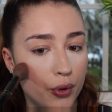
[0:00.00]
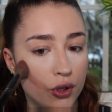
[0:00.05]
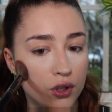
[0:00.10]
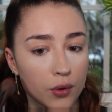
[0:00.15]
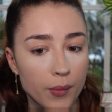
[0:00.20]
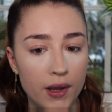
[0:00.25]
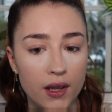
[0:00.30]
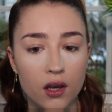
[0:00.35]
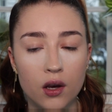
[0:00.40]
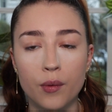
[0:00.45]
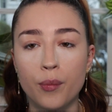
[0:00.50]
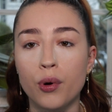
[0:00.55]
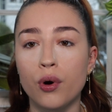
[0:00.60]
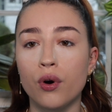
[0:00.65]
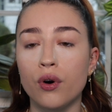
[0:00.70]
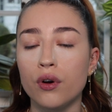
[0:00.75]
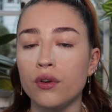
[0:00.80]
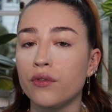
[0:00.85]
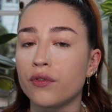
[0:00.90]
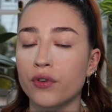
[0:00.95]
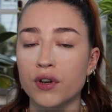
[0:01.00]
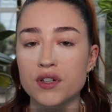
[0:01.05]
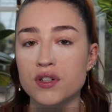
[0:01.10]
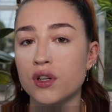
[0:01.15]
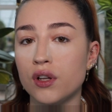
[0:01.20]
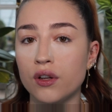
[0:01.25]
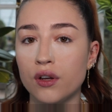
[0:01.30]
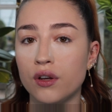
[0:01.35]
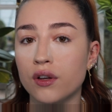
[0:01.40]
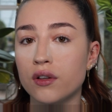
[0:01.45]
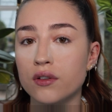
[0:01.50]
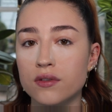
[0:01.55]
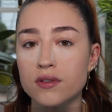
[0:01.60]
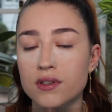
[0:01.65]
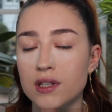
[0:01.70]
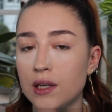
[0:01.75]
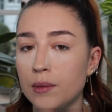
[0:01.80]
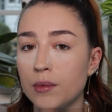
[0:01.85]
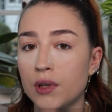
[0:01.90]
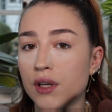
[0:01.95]
put your makeup on for it to look
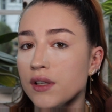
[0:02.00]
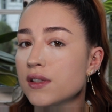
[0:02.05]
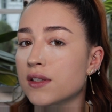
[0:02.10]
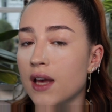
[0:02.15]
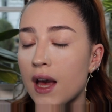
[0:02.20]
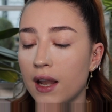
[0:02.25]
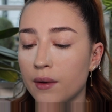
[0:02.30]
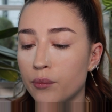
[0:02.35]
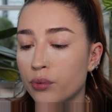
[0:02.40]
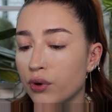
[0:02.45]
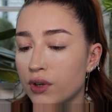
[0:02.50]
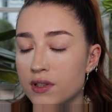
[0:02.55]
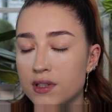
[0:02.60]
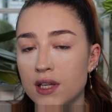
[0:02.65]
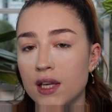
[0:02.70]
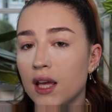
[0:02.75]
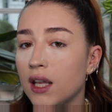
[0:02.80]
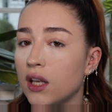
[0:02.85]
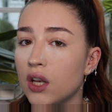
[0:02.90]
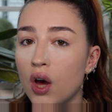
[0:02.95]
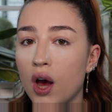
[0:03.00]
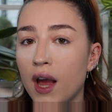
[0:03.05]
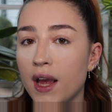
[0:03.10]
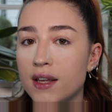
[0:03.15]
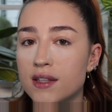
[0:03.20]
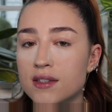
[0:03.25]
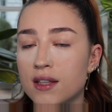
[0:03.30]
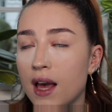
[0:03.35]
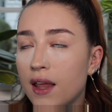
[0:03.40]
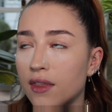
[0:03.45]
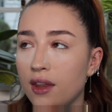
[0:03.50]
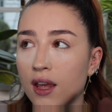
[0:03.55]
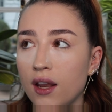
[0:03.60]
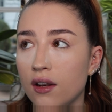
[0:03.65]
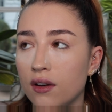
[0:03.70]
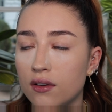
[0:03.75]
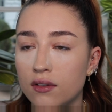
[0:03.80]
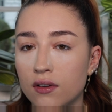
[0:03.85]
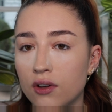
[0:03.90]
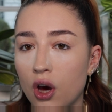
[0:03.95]
seamless and pretty and nice, and
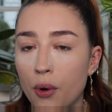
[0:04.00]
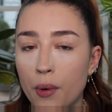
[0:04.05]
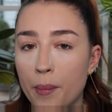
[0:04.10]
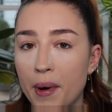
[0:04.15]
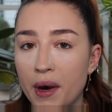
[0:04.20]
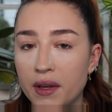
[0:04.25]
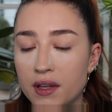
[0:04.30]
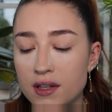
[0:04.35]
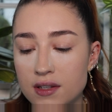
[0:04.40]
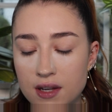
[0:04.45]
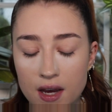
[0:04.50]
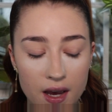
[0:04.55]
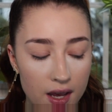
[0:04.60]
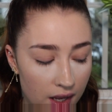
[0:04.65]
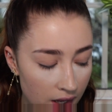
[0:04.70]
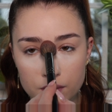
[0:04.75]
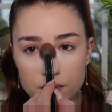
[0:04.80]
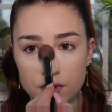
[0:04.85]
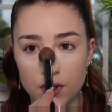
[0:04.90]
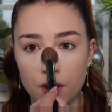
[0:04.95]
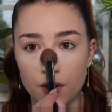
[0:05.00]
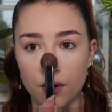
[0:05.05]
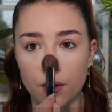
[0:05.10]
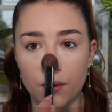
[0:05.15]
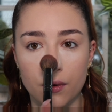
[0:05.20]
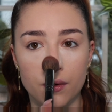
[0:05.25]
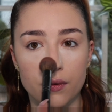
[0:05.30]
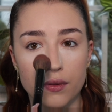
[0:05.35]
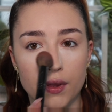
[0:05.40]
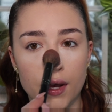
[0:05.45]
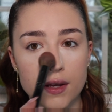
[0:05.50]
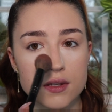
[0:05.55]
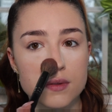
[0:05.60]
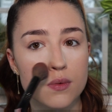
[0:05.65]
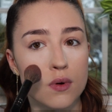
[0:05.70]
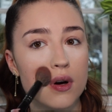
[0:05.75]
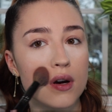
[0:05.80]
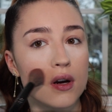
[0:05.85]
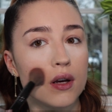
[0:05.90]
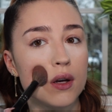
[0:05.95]
then go about your day. So that's
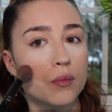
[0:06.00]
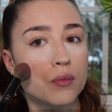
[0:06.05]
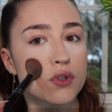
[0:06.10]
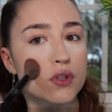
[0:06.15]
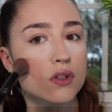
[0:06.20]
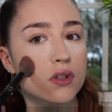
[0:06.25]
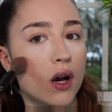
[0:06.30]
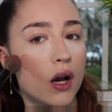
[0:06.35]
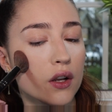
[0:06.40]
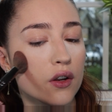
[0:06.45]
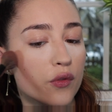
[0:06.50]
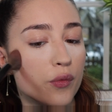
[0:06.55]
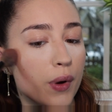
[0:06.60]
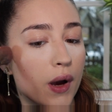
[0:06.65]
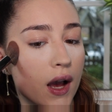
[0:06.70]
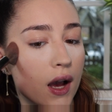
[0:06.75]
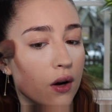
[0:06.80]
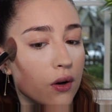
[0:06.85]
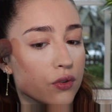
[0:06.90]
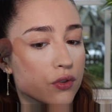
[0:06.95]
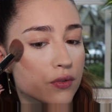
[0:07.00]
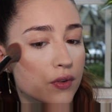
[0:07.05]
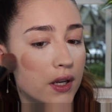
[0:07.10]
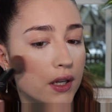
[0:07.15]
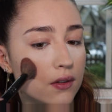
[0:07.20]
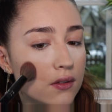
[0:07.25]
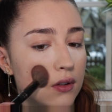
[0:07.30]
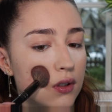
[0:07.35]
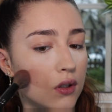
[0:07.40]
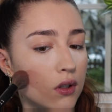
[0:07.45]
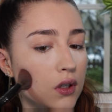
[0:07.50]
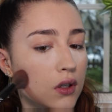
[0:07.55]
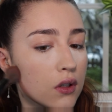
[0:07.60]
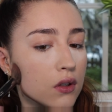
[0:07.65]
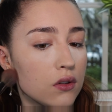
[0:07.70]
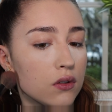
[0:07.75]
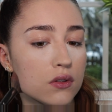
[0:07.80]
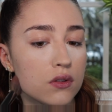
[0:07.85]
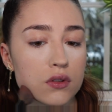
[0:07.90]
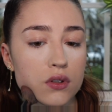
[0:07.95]
why I'm just kind of powdering,
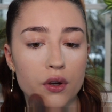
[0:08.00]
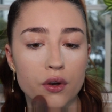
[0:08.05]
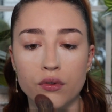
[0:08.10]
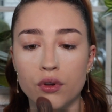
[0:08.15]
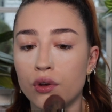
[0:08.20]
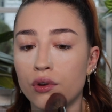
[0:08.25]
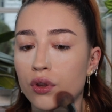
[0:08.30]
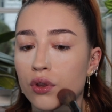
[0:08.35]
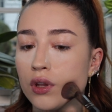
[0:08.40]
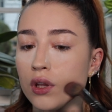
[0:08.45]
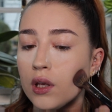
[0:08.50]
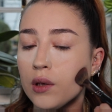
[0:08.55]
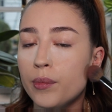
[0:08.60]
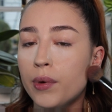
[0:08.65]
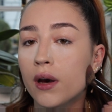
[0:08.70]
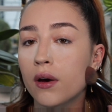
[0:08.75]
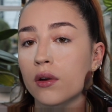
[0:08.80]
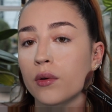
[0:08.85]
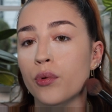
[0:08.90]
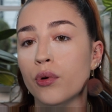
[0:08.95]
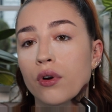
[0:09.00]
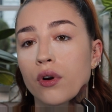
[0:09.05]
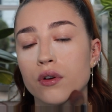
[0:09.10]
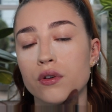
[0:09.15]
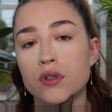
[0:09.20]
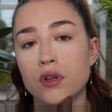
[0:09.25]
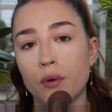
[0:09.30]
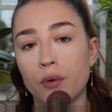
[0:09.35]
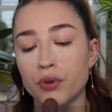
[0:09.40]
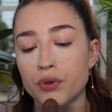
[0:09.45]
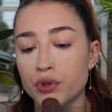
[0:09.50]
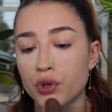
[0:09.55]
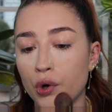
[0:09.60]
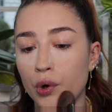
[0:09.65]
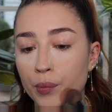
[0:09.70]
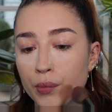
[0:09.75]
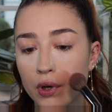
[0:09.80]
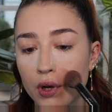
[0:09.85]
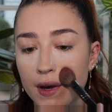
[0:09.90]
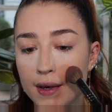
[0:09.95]
so that the powder products go on top
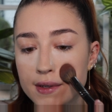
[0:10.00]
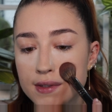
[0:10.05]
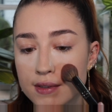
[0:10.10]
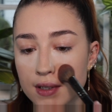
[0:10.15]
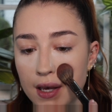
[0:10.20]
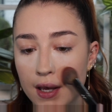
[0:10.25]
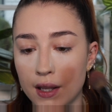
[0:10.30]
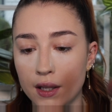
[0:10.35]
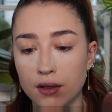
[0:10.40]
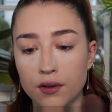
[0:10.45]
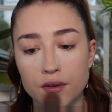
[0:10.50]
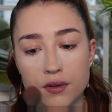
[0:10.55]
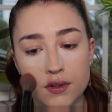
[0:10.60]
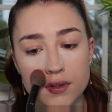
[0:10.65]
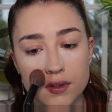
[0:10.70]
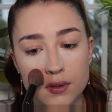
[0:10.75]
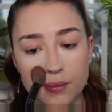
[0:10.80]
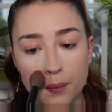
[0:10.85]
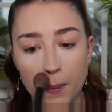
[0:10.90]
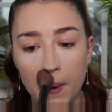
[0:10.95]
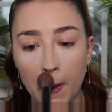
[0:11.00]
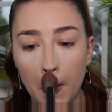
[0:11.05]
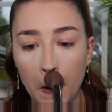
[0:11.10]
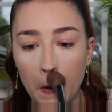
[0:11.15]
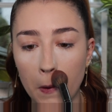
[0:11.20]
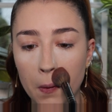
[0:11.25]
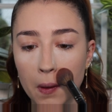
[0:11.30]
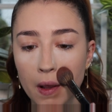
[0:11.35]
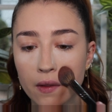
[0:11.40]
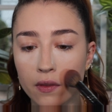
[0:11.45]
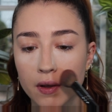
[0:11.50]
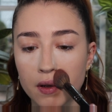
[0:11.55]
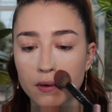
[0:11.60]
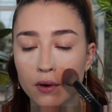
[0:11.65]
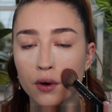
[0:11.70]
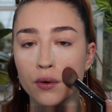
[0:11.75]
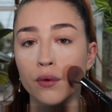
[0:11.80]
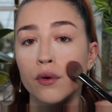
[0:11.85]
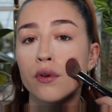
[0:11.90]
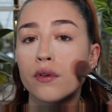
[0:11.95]
nice and smooth, and they
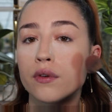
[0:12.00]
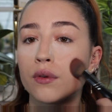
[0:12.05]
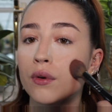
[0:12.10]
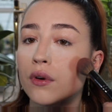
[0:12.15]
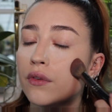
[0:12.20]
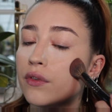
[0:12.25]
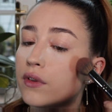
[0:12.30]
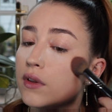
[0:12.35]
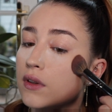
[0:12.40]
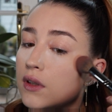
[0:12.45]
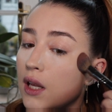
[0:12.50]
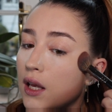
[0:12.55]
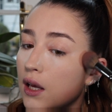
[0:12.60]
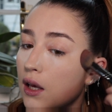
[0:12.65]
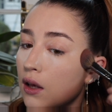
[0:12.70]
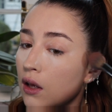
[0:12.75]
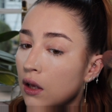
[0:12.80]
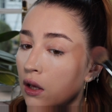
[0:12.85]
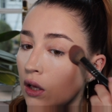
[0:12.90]
don't sort of stick